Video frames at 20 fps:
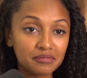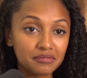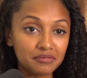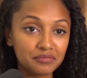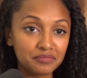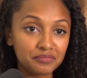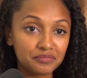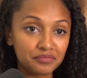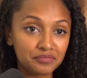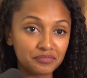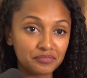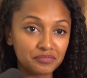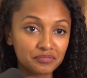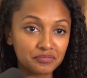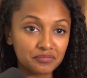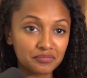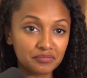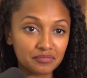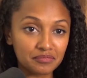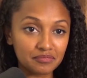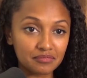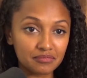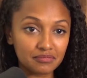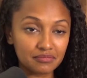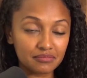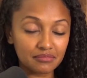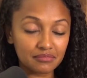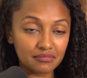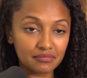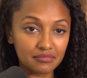
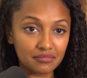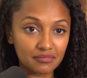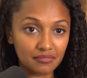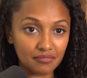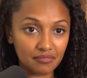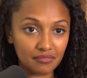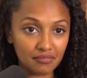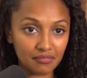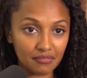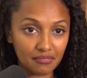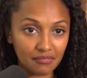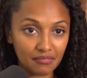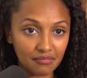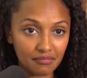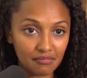[no speech]